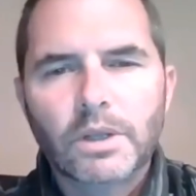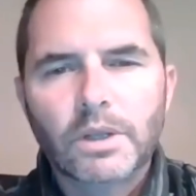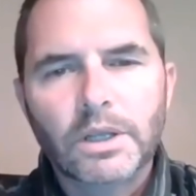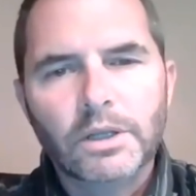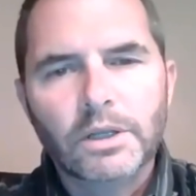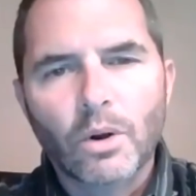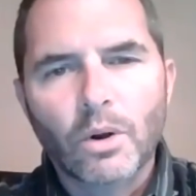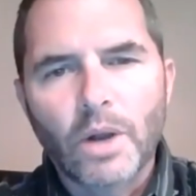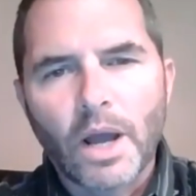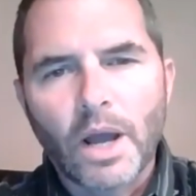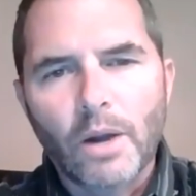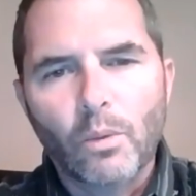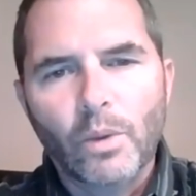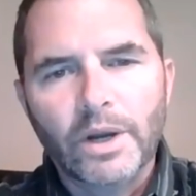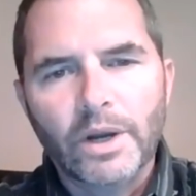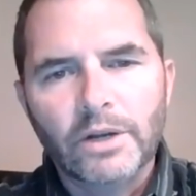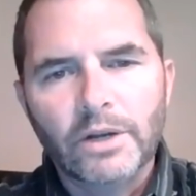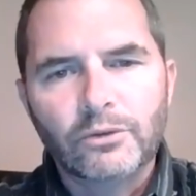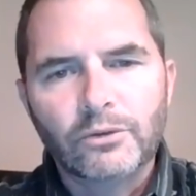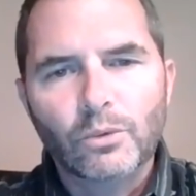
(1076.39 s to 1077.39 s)
kind of
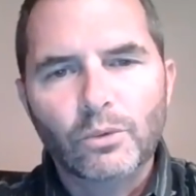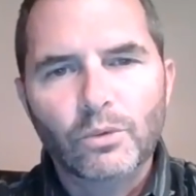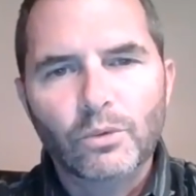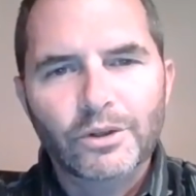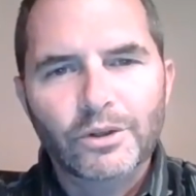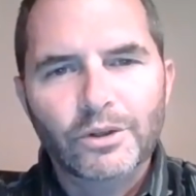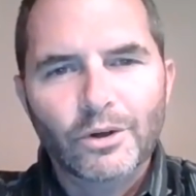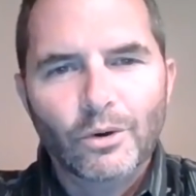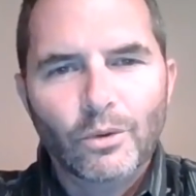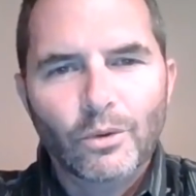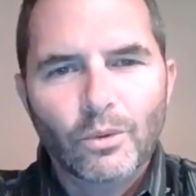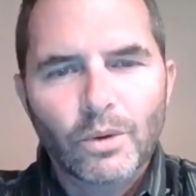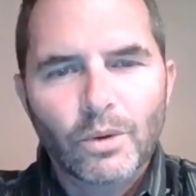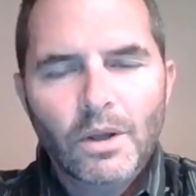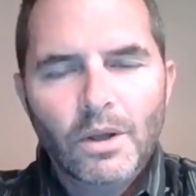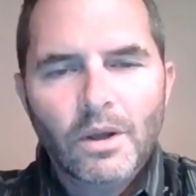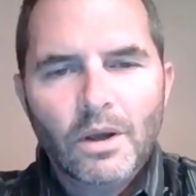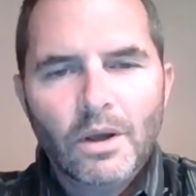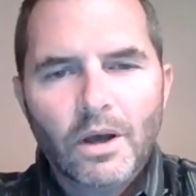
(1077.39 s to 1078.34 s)
went into,